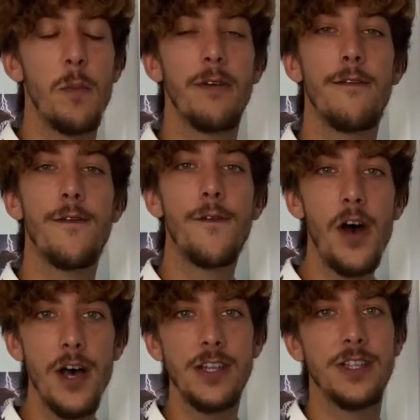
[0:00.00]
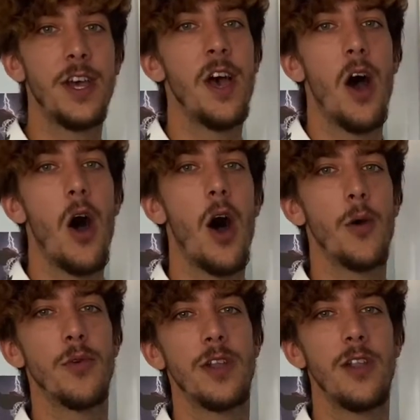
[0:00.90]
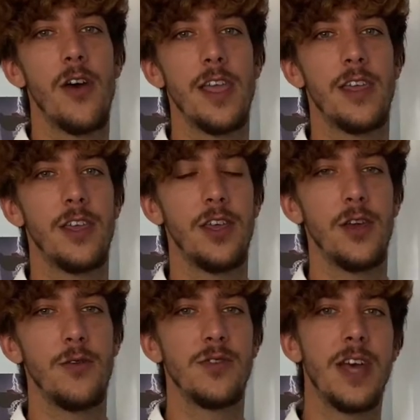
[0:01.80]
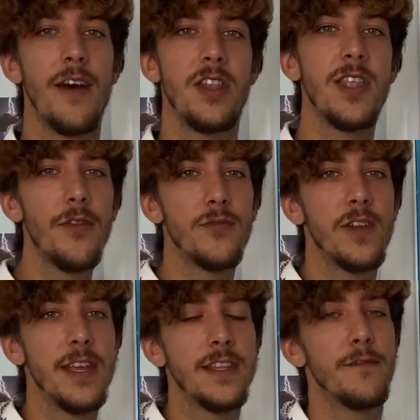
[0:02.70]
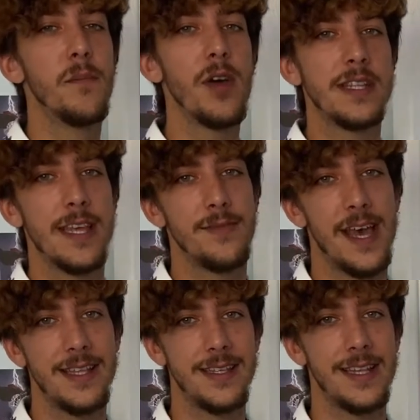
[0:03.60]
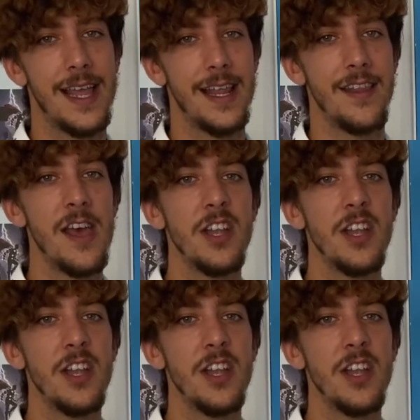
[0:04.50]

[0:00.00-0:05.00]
But first, I would like you to have another read of My Stepdad as an Alien,